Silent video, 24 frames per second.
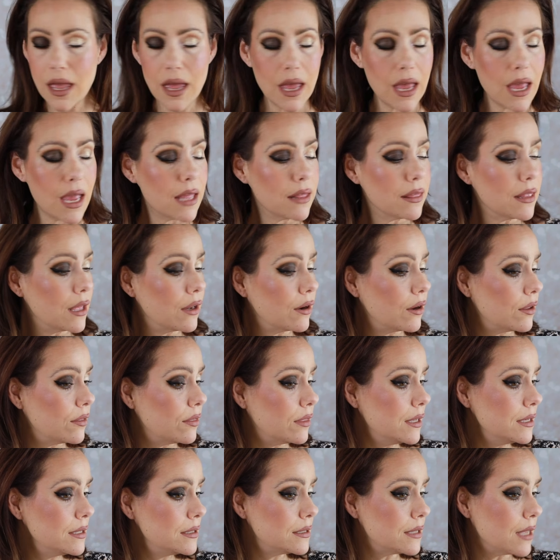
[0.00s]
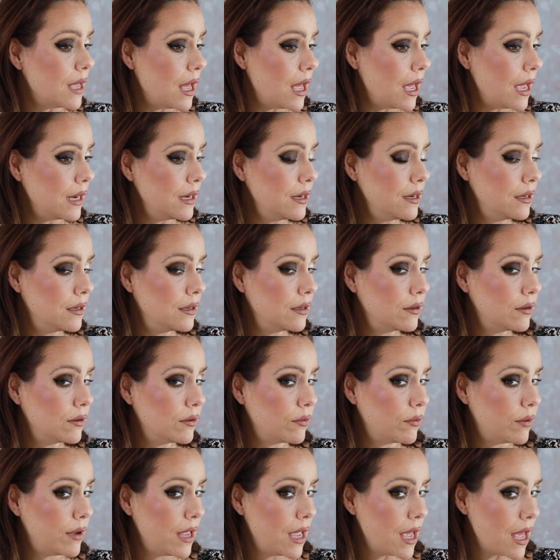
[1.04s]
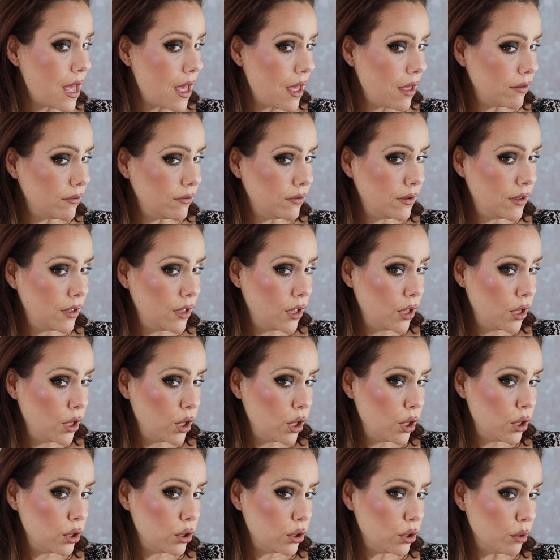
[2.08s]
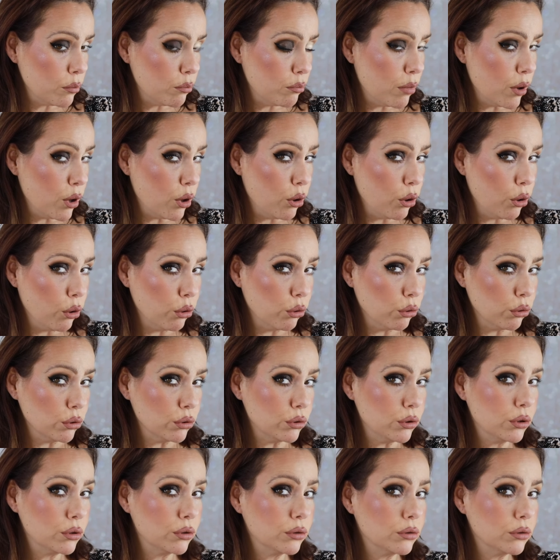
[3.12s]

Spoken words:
And then on this side, we have the bold,